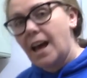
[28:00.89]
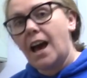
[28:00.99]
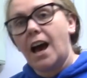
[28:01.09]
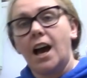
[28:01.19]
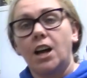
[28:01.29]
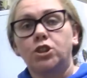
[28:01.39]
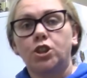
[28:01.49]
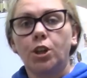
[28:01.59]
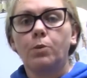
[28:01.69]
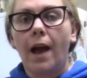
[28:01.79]
a
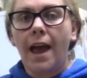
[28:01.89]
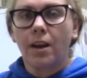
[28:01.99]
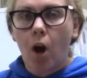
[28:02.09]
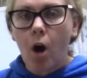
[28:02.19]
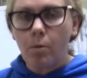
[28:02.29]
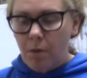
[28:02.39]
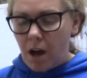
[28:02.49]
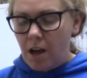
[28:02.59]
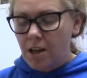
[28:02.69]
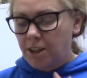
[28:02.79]
2-egg
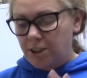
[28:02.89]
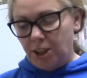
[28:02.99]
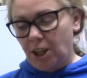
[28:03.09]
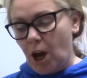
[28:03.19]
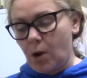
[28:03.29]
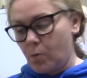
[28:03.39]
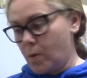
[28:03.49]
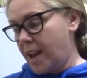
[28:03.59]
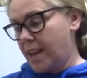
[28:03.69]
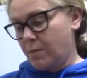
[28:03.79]
omelette to go
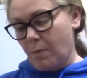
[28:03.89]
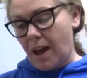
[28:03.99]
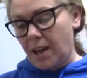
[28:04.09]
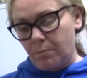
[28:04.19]
with my